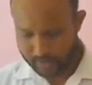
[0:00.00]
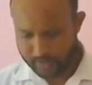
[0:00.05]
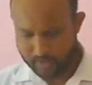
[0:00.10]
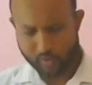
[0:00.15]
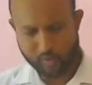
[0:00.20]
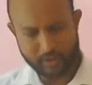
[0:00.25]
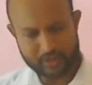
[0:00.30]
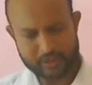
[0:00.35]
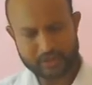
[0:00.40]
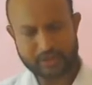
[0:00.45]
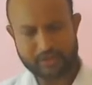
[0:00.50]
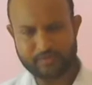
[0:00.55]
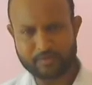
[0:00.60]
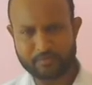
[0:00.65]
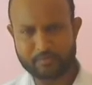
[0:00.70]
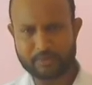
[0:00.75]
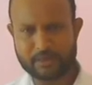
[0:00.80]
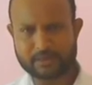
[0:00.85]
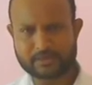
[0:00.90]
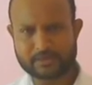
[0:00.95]
All the
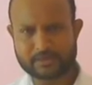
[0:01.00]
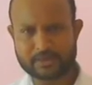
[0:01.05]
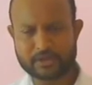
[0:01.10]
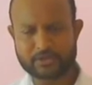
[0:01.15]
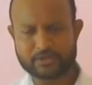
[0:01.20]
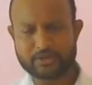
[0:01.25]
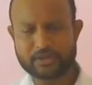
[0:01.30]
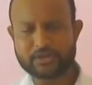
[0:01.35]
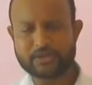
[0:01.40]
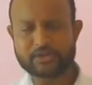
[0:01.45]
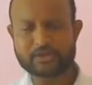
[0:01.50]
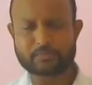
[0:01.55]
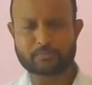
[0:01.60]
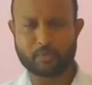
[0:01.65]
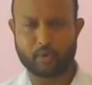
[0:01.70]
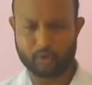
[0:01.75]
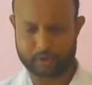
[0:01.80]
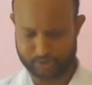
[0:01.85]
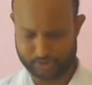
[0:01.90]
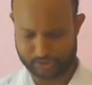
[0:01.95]
living beings, they
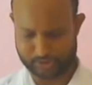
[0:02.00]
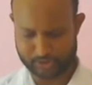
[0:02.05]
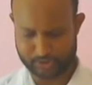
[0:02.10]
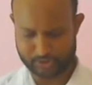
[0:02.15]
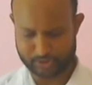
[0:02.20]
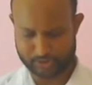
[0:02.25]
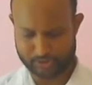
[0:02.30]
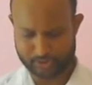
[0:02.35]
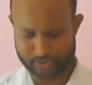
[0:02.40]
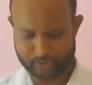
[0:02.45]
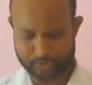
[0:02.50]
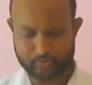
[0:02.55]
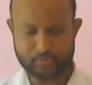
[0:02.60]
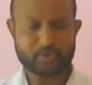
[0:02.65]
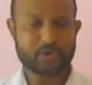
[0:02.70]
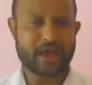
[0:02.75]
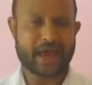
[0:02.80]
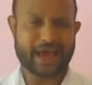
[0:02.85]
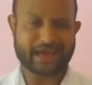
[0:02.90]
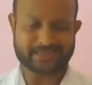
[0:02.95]
respond to
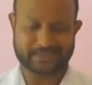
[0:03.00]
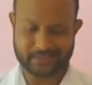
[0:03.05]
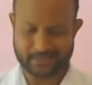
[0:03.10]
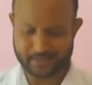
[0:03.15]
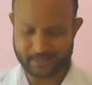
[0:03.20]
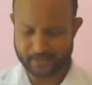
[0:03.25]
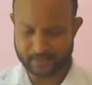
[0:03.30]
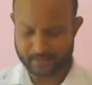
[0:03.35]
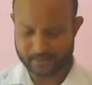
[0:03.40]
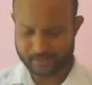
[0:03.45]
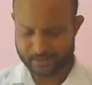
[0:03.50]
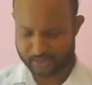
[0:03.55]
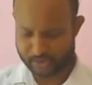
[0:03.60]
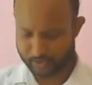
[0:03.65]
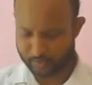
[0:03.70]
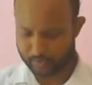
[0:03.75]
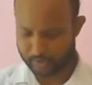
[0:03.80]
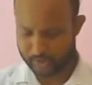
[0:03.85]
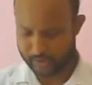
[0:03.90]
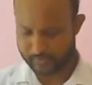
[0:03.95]
external
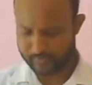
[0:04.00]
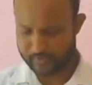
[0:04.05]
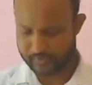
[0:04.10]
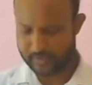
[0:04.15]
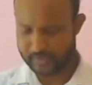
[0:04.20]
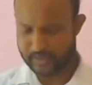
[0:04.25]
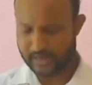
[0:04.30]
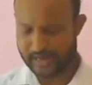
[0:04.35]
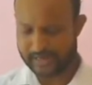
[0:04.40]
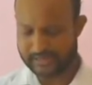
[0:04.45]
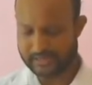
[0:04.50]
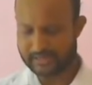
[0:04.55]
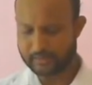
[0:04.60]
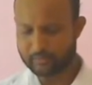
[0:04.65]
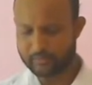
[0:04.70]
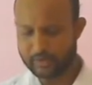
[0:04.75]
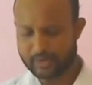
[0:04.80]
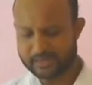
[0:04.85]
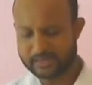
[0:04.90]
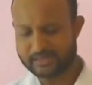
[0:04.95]
stimuli. A
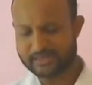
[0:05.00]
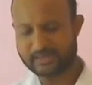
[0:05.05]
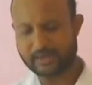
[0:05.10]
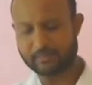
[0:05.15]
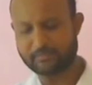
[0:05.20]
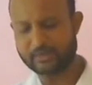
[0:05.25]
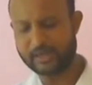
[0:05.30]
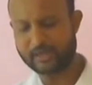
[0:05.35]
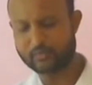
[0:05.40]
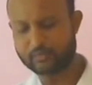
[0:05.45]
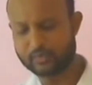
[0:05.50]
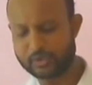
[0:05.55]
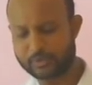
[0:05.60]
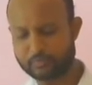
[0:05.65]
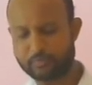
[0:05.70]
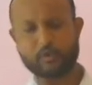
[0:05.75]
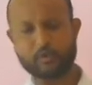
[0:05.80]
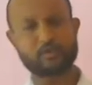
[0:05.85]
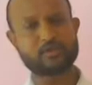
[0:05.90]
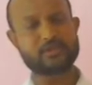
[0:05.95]
stimulus is something which
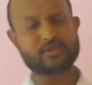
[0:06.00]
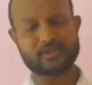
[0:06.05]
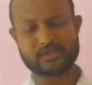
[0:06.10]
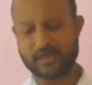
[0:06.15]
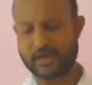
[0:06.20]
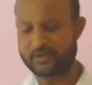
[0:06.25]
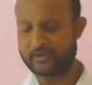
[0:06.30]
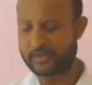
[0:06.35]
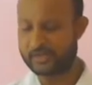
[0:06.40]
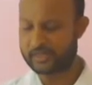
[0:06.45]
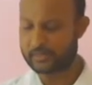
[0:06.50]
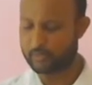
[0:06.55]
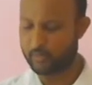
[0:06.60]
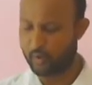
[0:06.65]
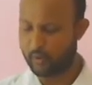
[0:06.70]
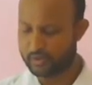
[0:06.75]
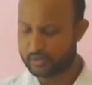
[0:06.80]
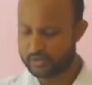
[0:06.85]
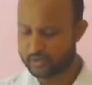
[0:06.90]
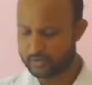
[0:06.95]
produces a
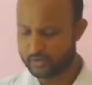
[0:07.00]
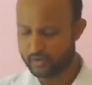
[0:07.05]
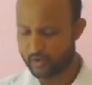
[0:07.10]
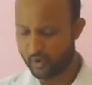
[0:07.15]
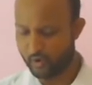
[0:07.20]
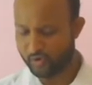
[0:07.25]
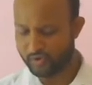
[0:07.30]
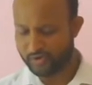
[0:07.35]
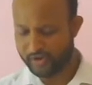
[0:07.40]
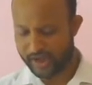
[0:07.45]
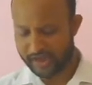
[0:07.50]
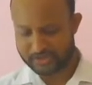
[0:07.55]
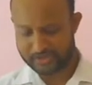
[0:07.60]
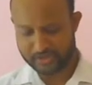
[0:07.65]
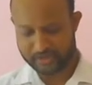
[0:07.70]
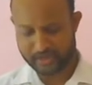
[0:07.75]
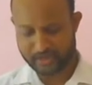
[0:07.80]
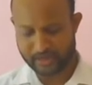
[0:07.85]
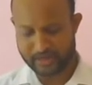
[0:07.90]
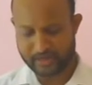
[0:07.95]
response or
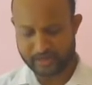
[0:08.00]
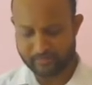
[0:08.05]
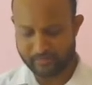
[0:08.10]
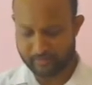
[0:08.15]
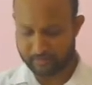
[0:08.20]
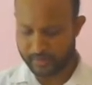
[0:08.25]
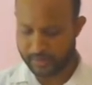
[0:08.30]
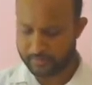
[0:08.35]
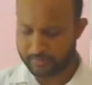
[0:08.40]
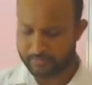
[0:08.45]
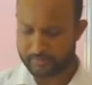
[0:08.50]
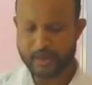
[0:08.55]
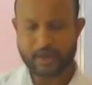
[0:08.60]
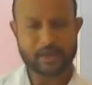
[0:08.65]
reaction in a living being.